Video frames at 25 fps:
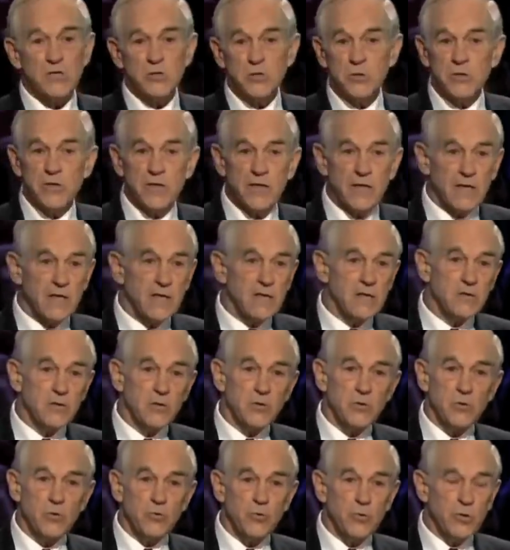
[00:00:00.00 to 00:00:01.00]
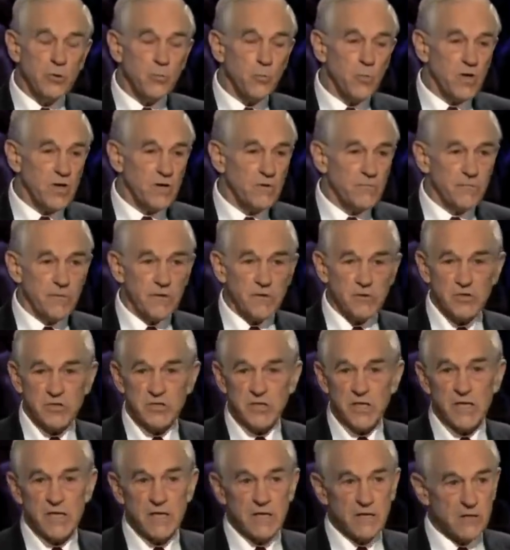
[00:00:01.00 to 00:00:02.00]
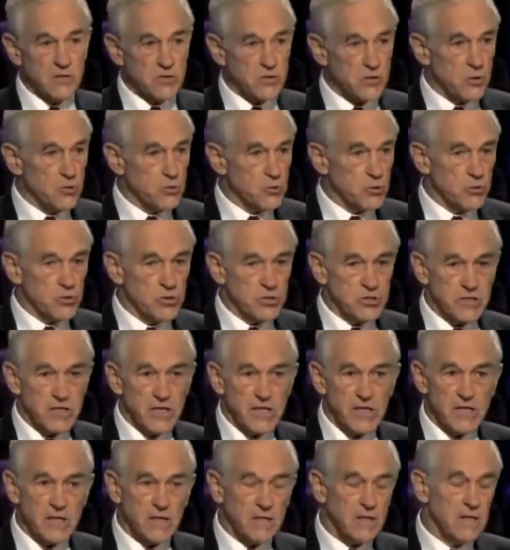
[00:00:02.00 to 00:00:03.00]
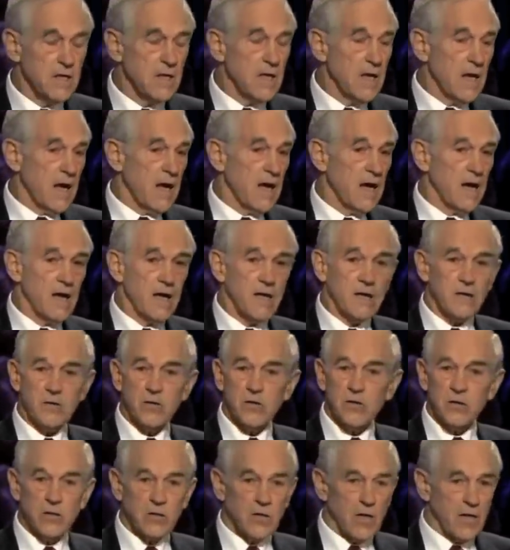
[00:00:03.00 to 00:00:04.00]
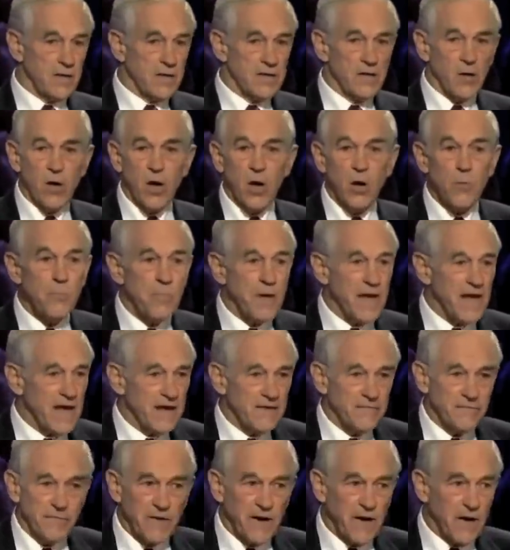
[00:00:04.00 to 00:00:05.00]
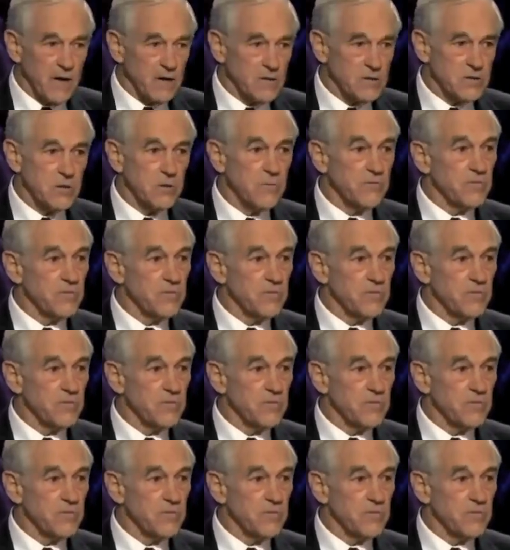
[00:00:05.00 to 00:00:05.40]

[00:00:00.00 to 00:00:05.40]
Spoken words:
once you get into the welfare state and the socialist state, it all backfires.